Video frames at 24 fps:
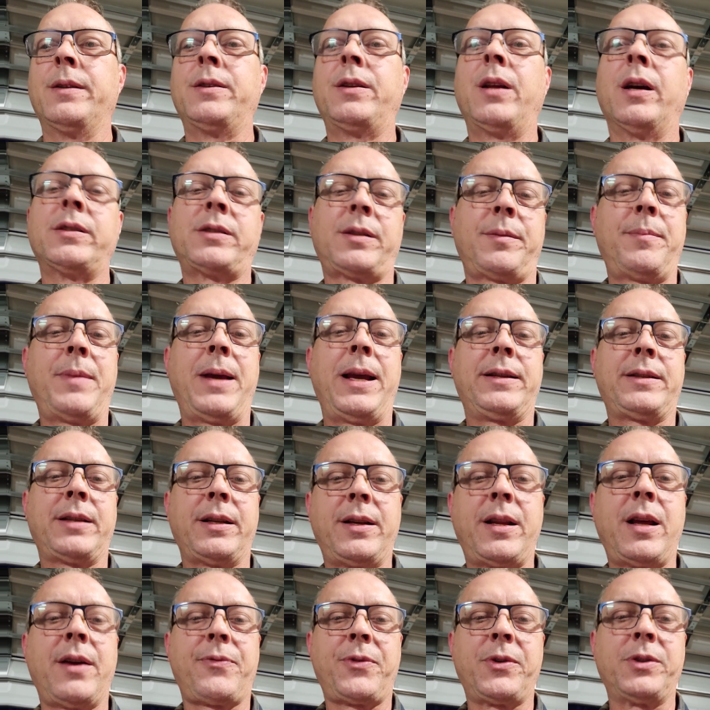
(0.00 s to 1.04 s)
Does it make the
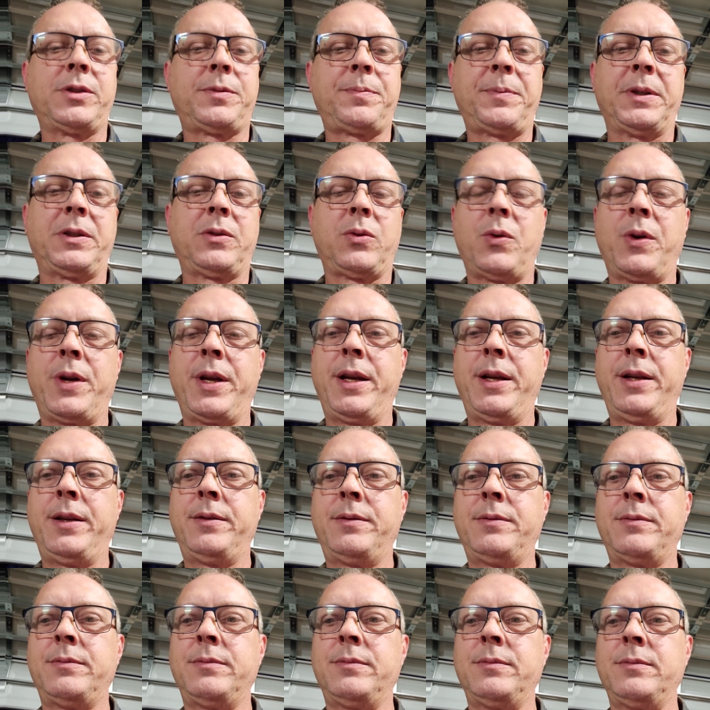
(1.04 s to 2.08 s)
difference
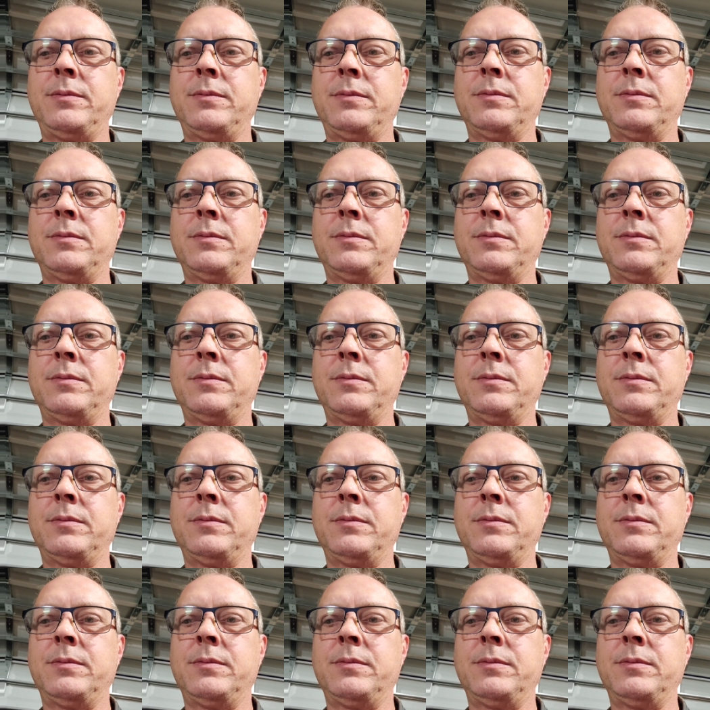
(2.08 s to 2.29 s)
between